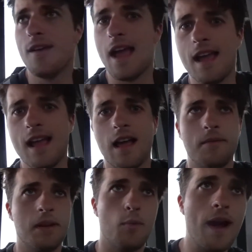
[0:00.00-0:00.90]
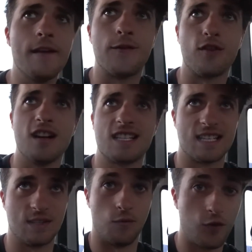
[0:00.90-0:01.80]
yeah, yeah. I mean, he waited for us
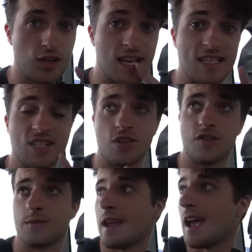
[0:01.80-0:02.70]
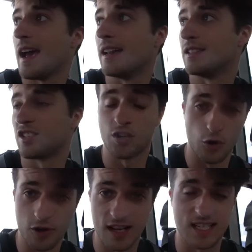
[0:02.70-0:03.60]
because the first taxi service we had
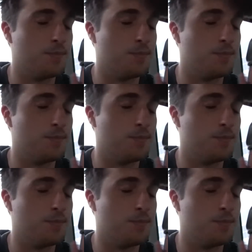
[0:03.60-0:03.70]
screwed us